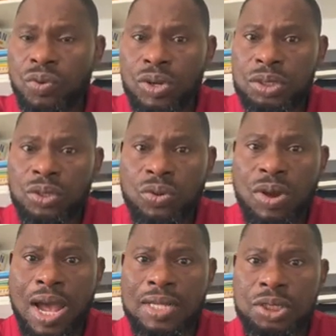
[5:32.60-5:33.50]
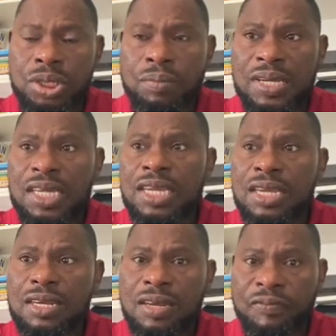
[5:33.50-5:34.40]
we want to look at some
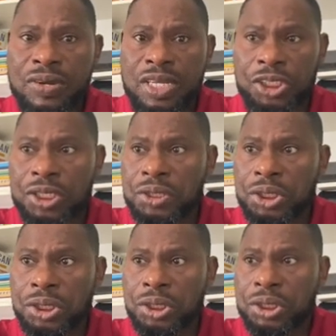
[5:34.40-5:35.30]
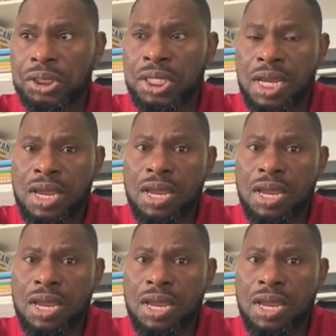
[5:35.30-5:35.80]
key definitions.